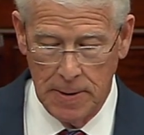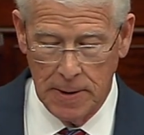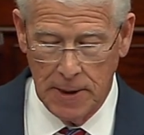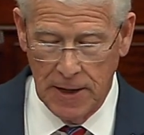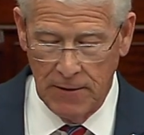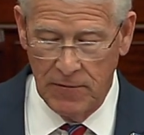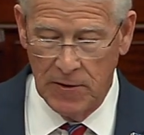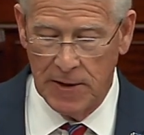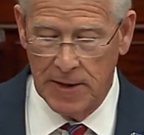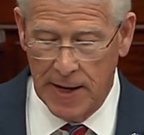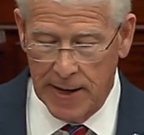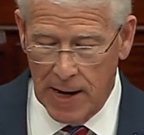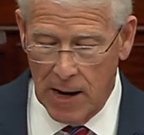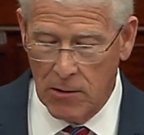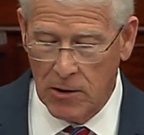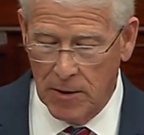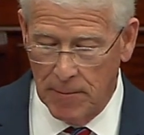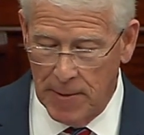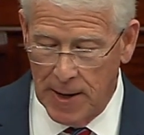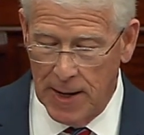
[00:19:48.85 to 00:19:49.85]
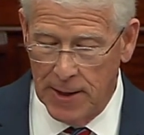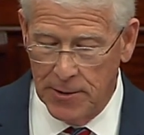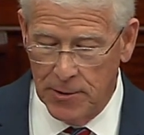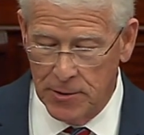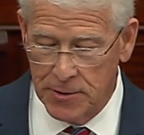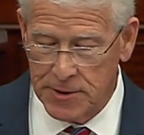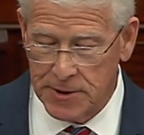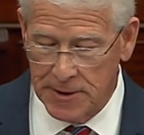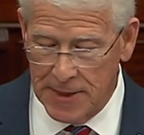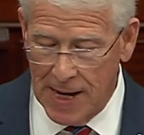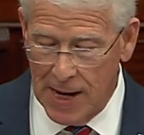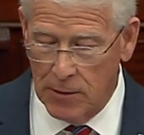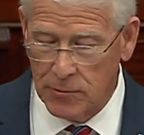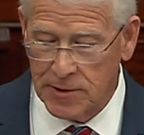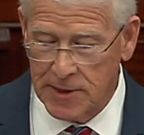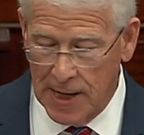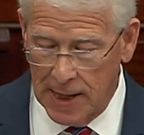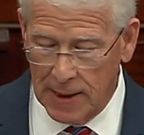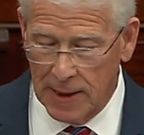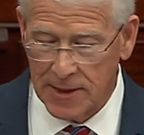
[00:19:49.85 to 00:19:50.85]
given that our commanders now
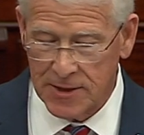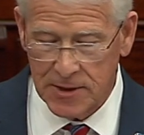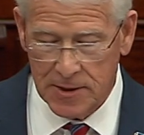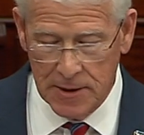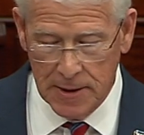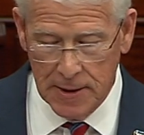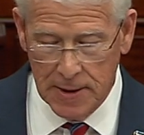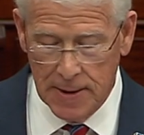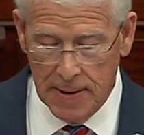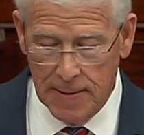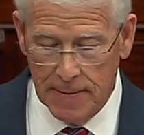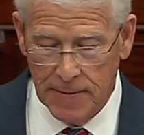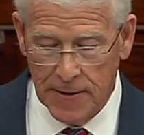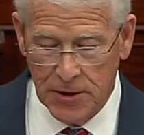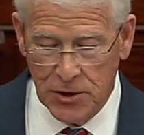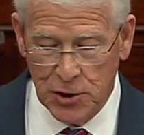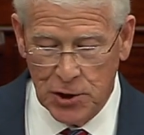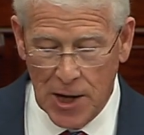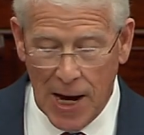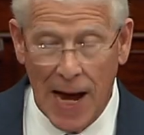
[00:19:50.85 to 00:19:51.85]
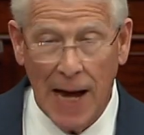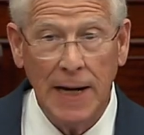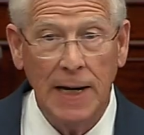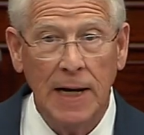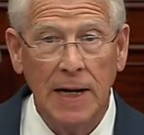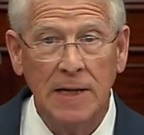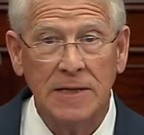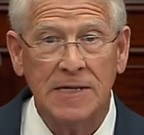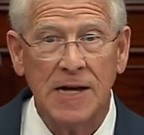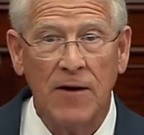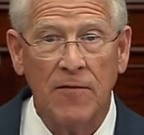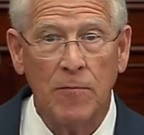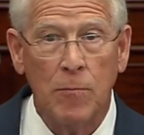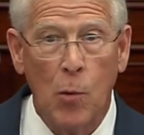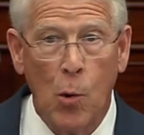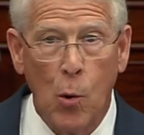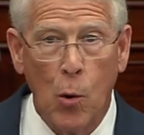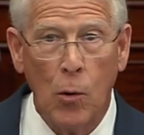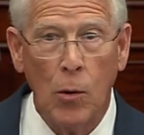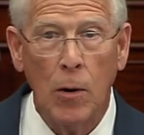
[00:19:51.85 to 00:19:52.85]
tell us the Chinese have
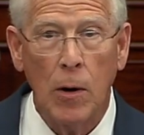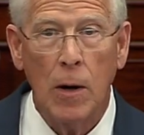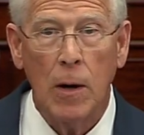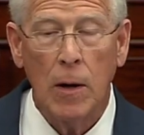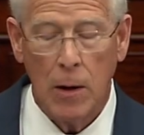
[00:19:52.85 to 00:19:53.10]
more